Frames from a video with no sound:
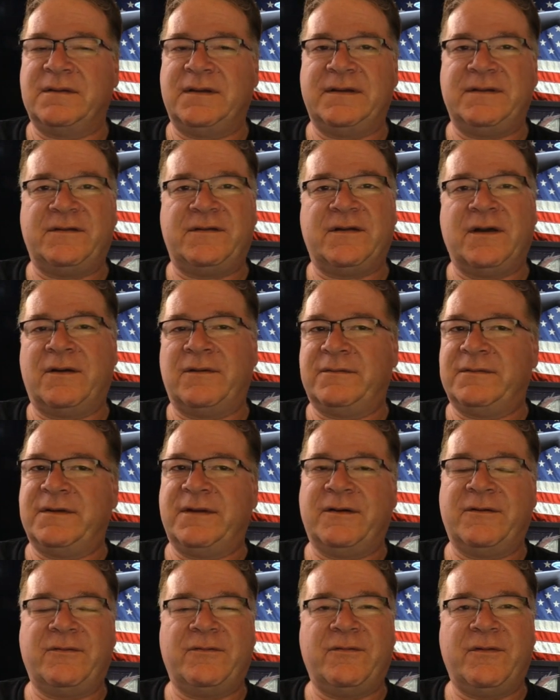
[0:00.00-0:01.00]
I don't
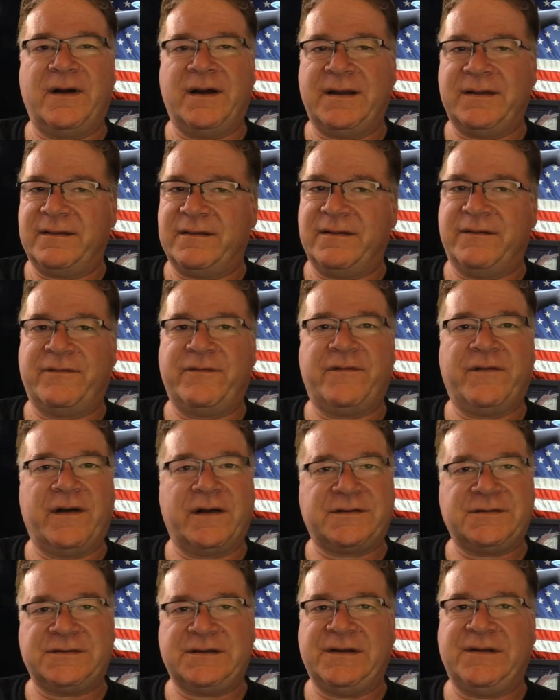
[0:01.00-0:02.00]
know what the
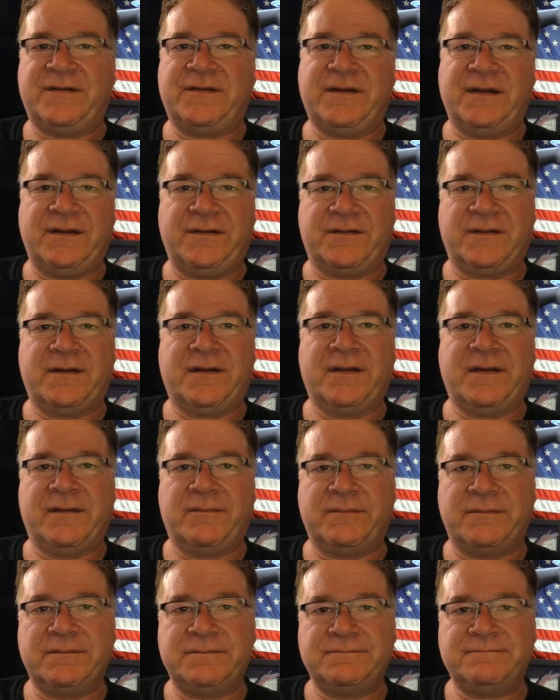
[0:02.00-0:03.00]
fuck she sees in
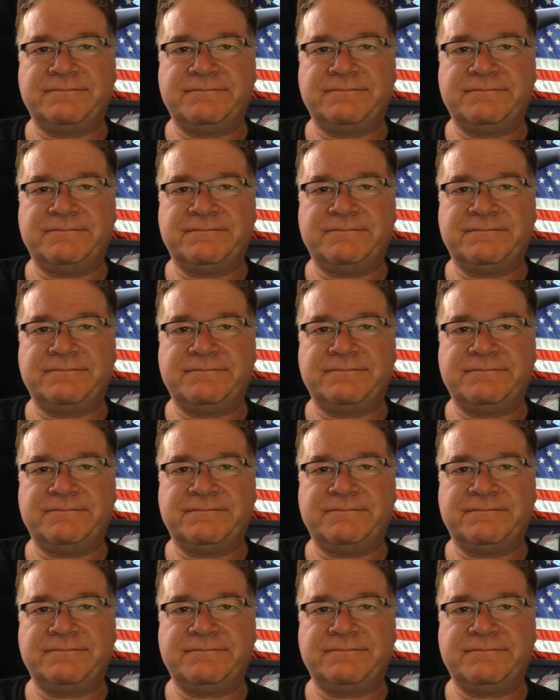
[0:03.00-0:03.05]
him.